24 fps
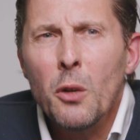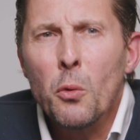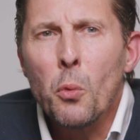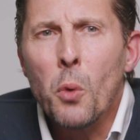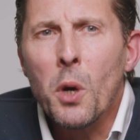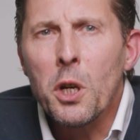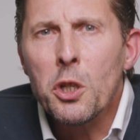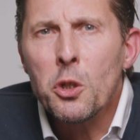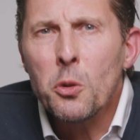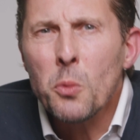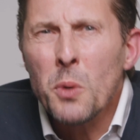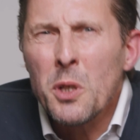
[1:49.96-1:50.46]
a
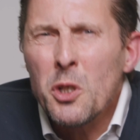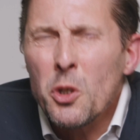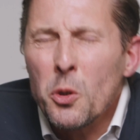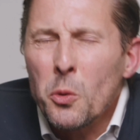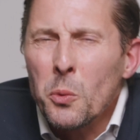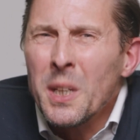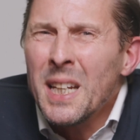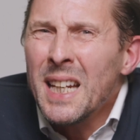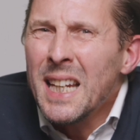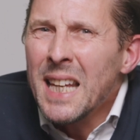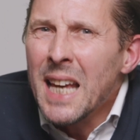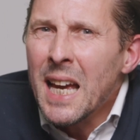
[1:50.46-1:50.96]
watch which
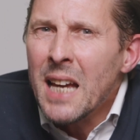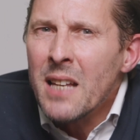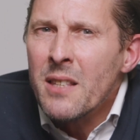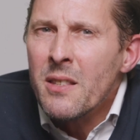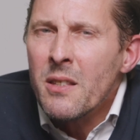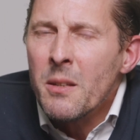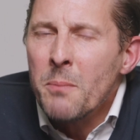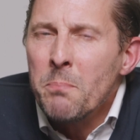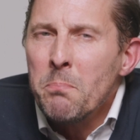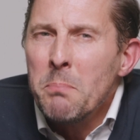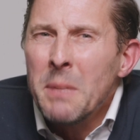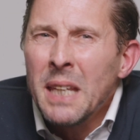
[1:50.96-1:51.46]
really has
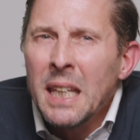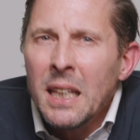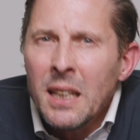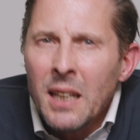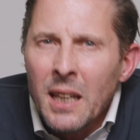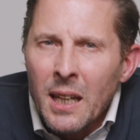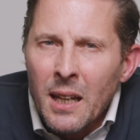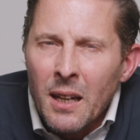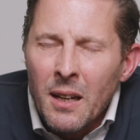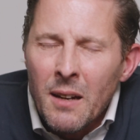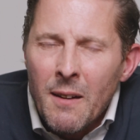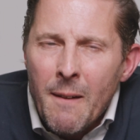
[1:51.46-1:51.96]
a
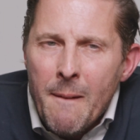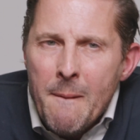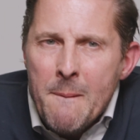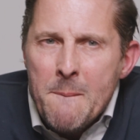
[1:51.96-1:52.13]
meaning,